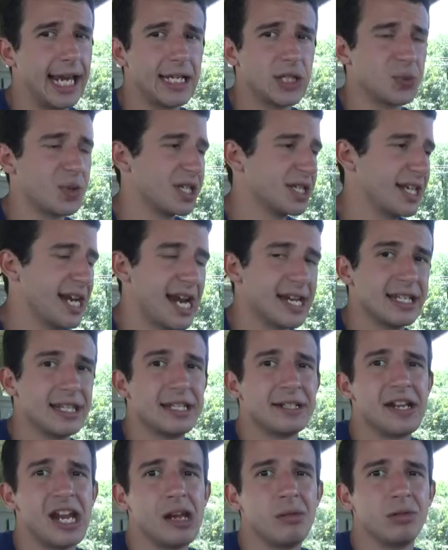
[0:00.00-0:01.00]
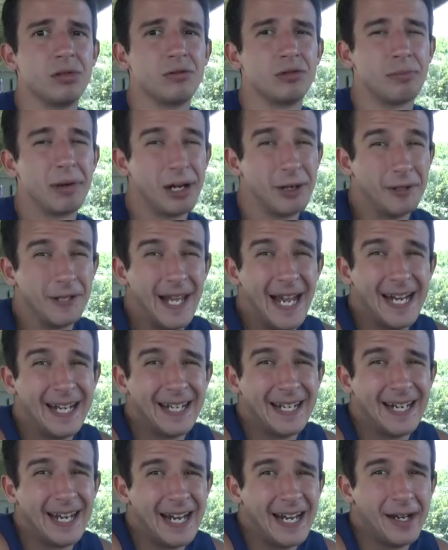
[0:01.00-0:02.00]
I switched sides of the table for better
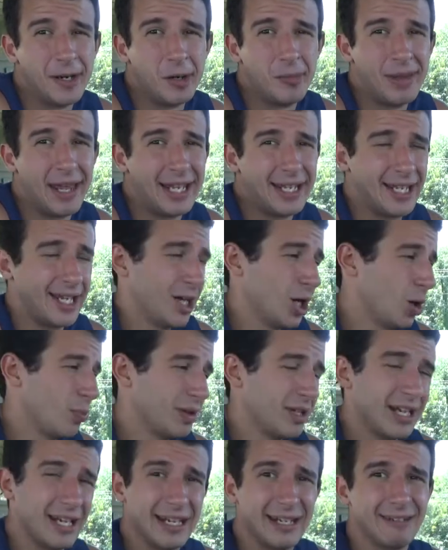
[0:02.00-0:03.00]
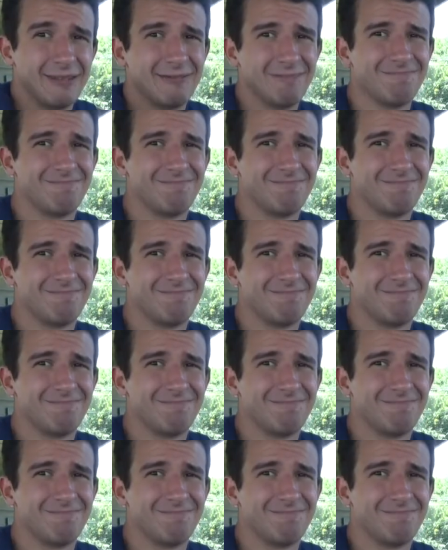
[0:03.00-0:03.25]
lighting. I hope that. I hope he didn't.